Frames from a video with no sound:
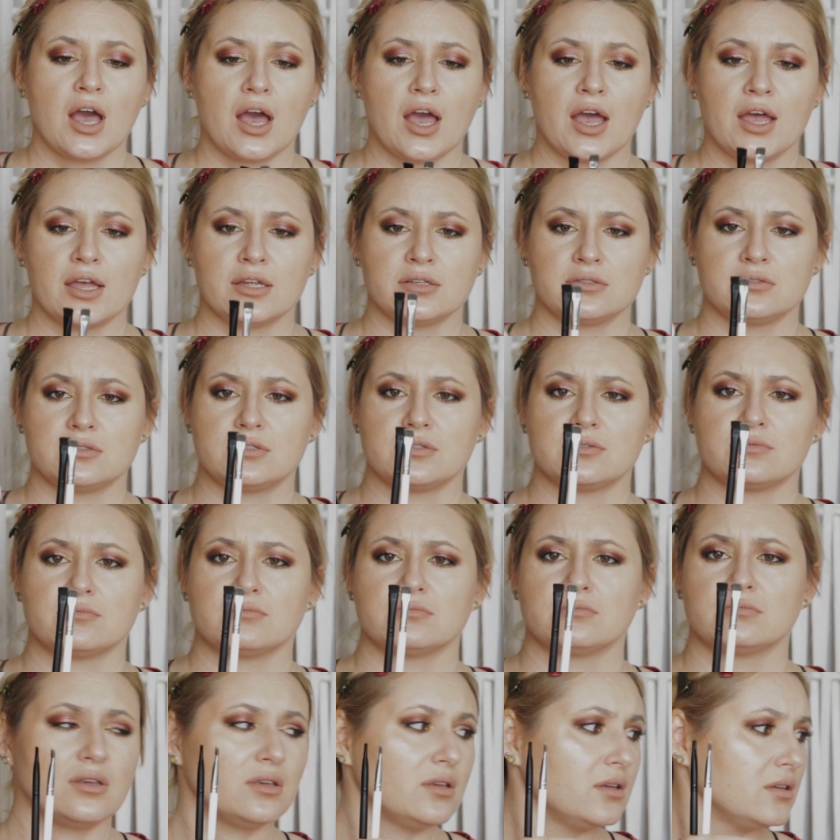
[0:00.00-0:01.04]
and
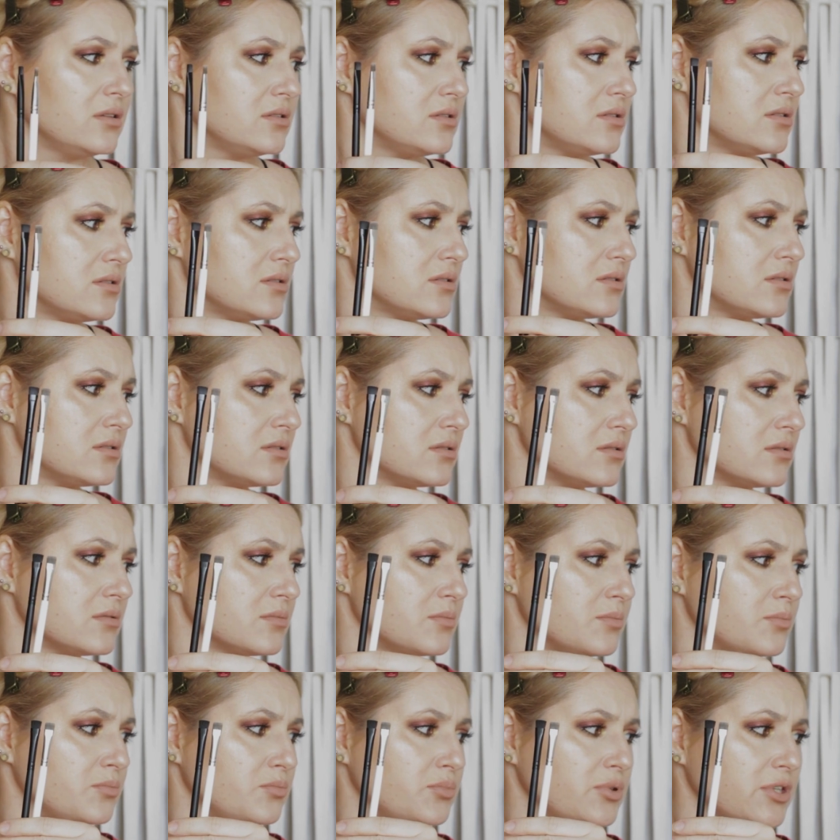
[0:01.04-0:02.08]
it's
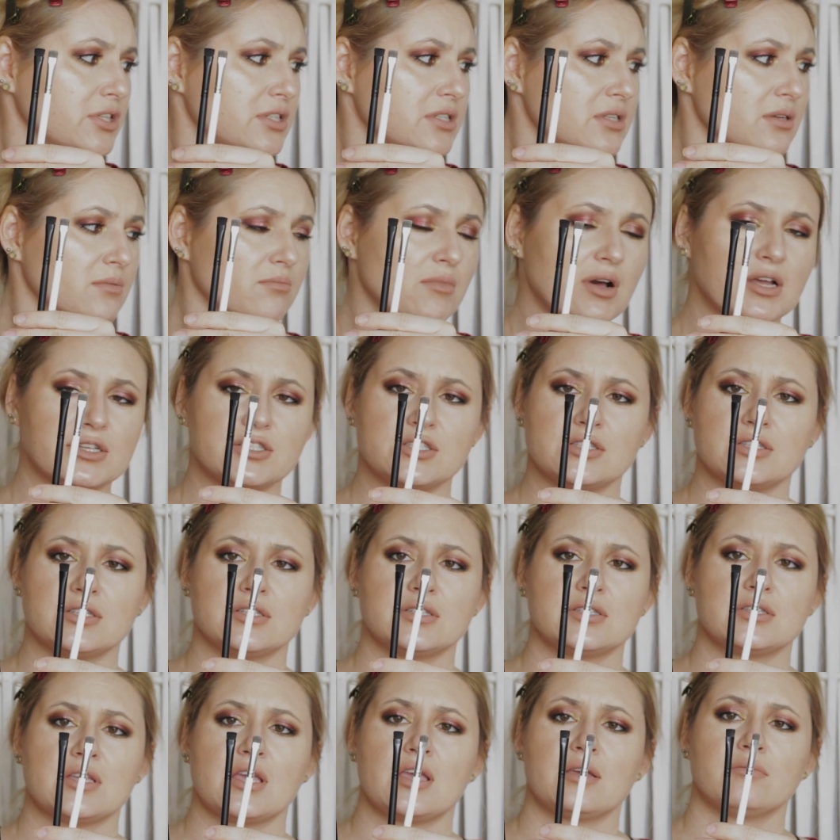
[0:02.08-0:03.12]
pretty much the
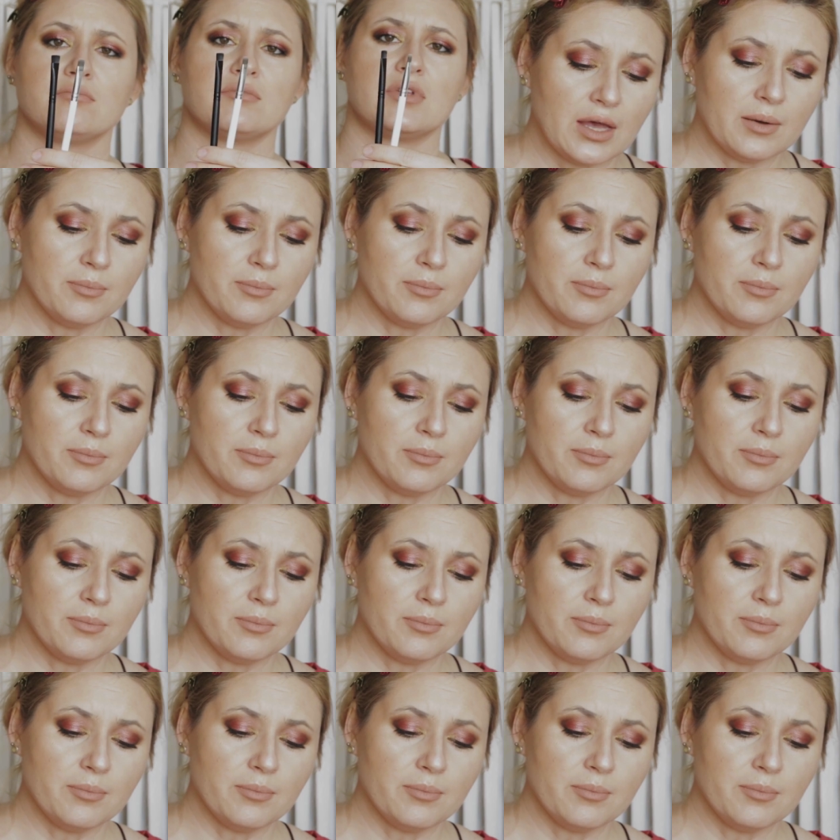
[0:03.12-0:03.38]
same.